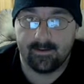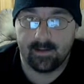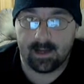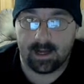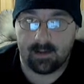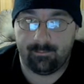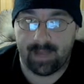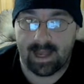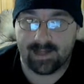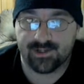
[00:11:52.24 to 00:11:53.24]

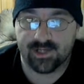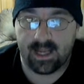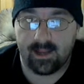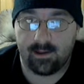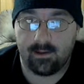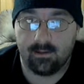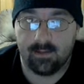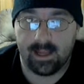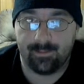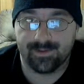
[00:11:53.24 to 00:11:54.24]
badge scale,
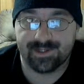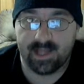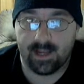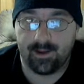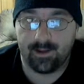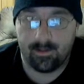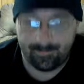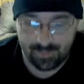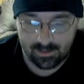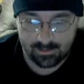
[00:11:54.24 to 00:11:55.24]
label scale,
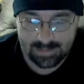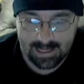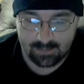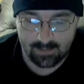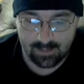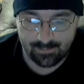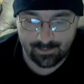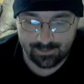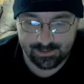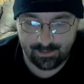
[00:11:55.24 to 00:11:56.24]
doc
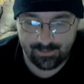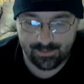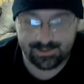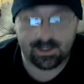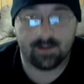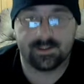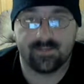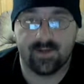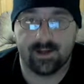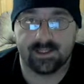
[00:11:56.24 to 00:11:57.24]
labels. I mean, there's tons
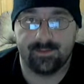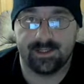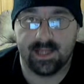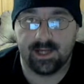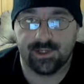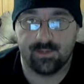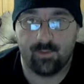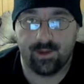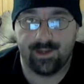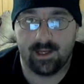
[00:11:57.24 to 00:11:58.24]
of customization
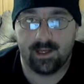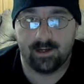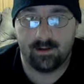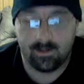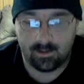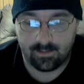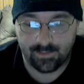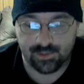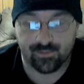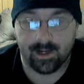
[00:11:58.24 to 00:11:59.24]
within the
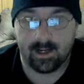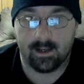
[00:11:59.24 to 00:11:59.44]
shrink